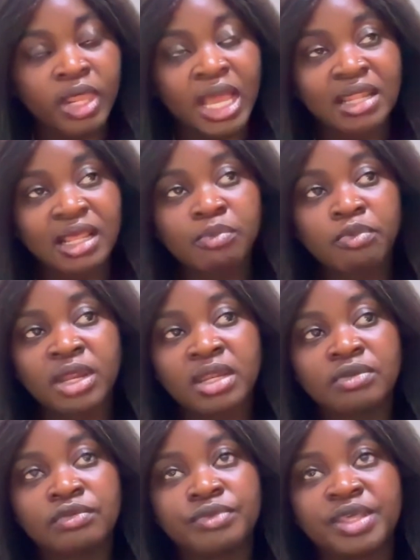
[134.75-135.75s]
At that
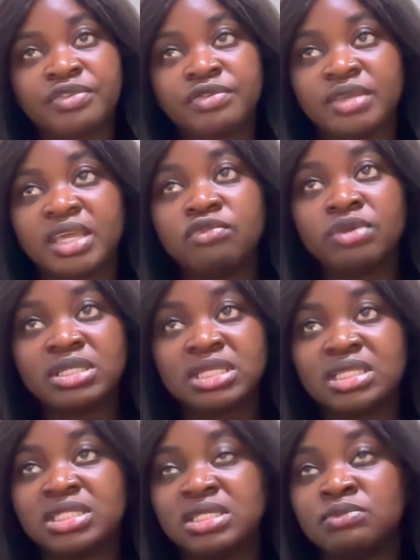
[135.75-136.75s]
point, it's
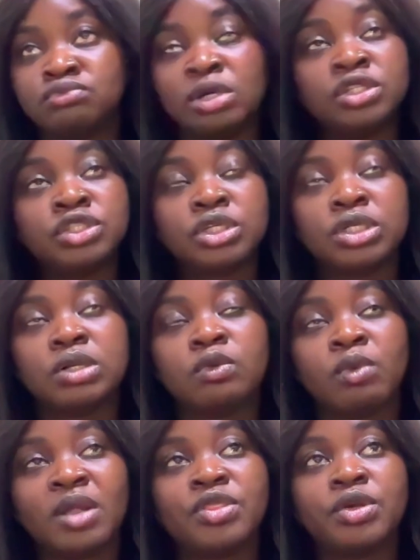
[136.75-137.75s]
interesting to wonder
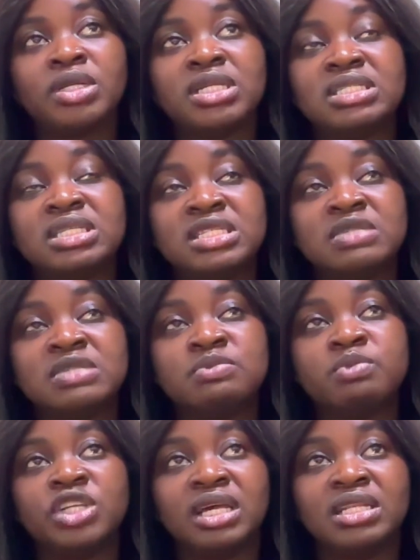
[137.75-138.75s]
whether this is
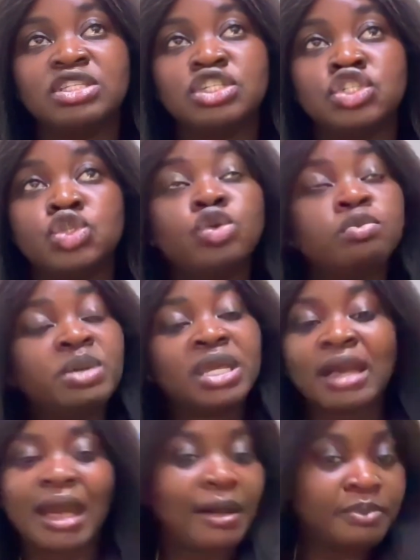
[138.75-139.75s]
budget that should be
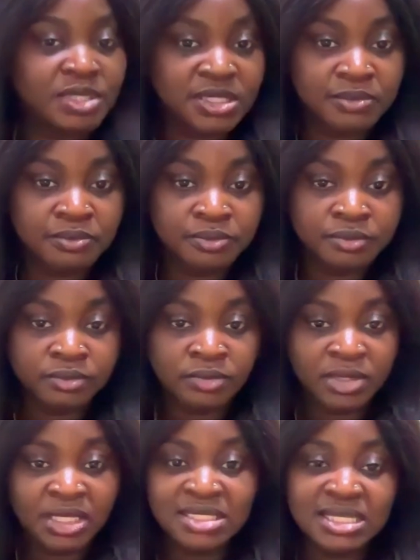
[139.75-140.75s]
capped
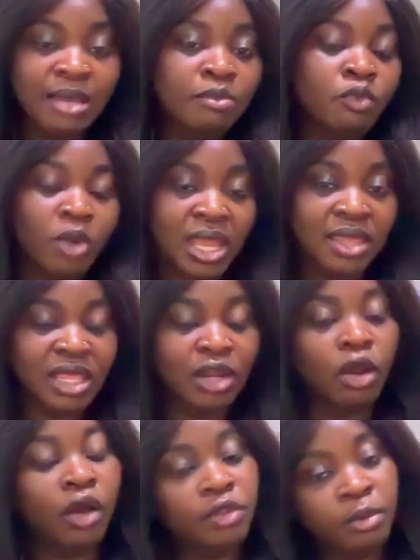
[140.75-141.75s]
the same way
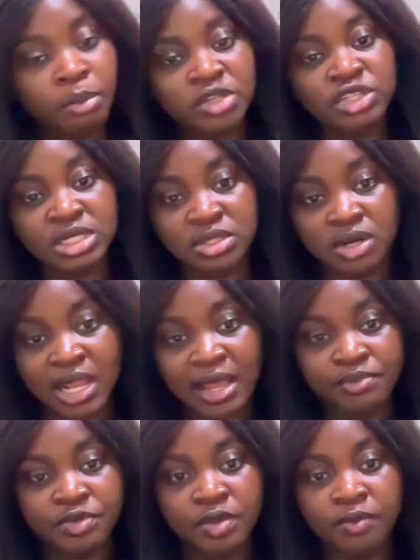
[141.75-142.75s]
that other budgets are
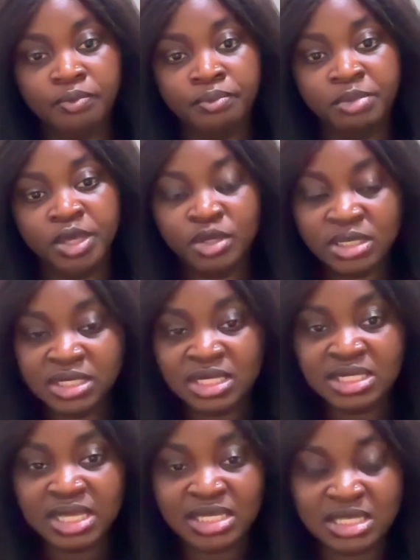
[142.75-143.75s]
capped. Because in
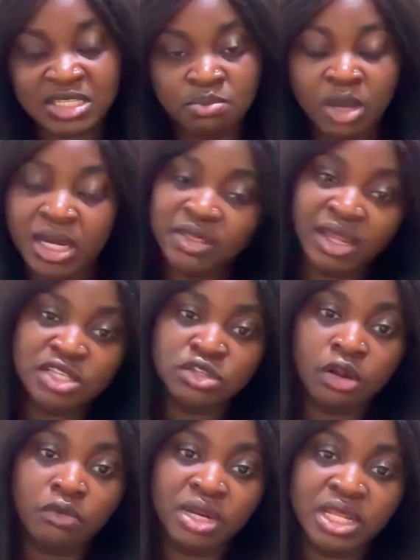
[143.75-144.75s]
this case, it's money that is
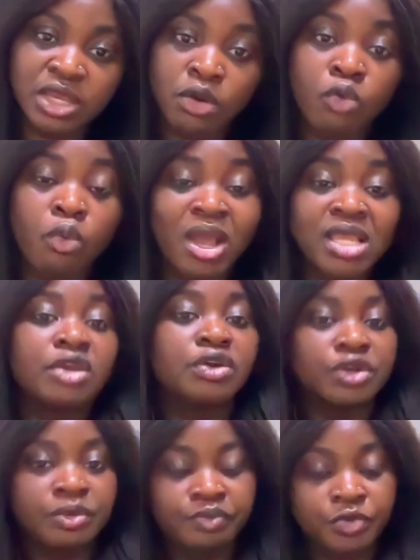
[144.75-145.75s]
already
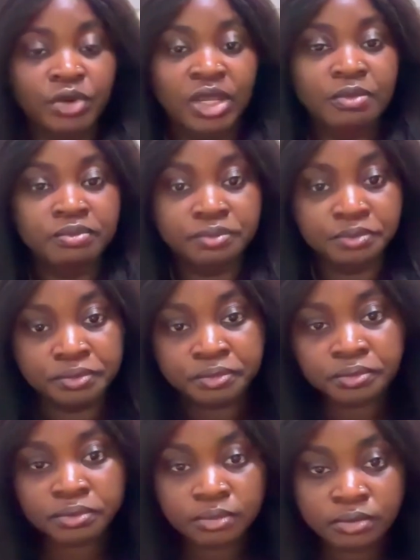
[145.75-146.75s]
acquired, right?
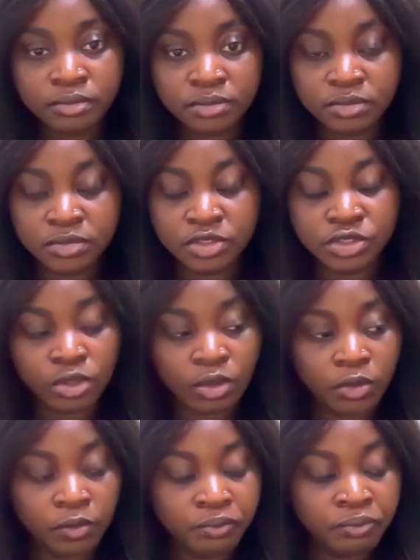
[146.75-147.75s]
Mm-hmm.
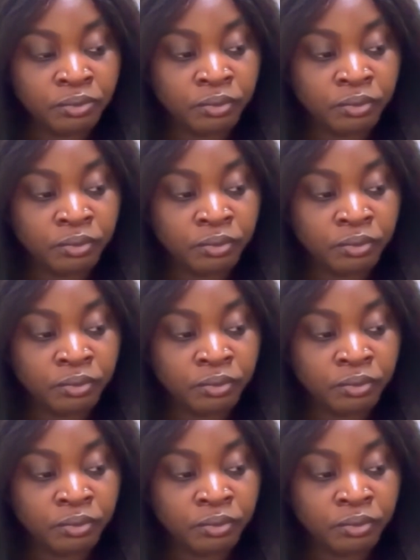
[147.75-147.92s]
So,